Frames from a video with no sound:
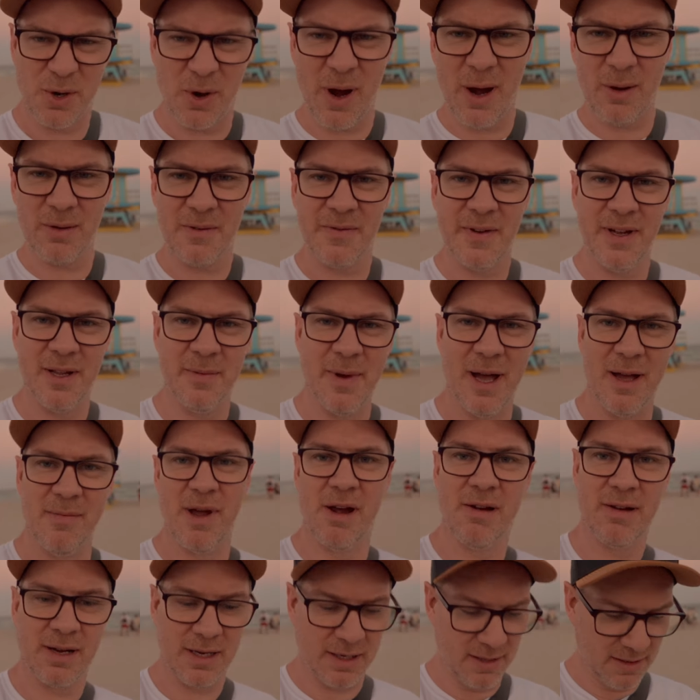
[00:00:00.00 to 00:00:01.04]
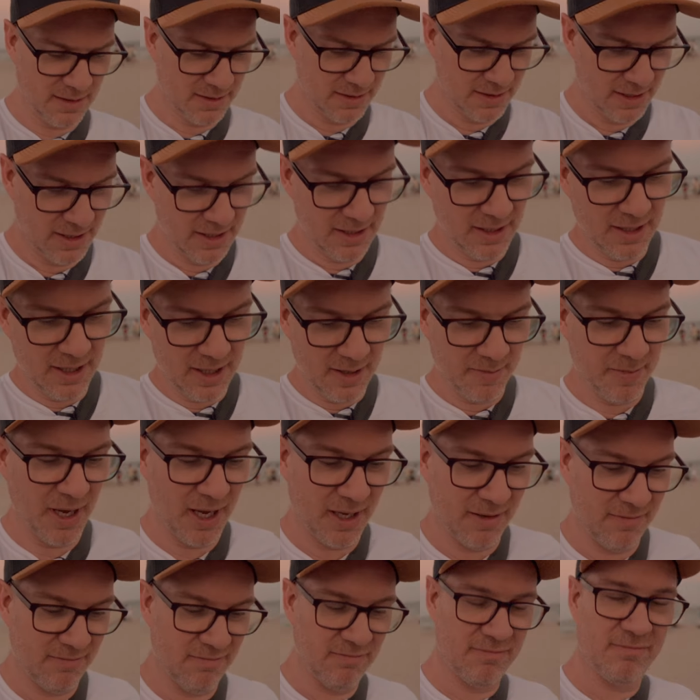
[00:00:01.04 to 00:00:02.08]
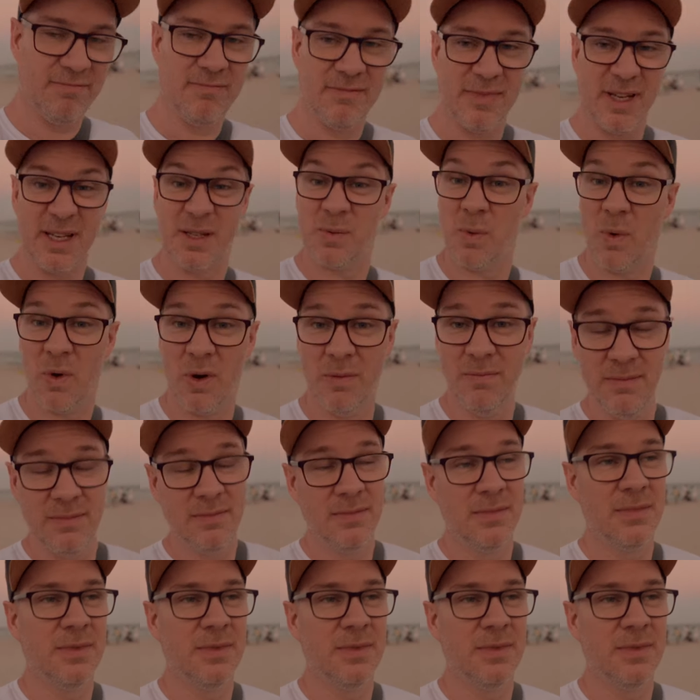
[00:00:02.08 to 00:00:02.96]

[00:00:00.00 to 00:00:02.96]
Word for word: sure how I'd feel about America, but it's warm.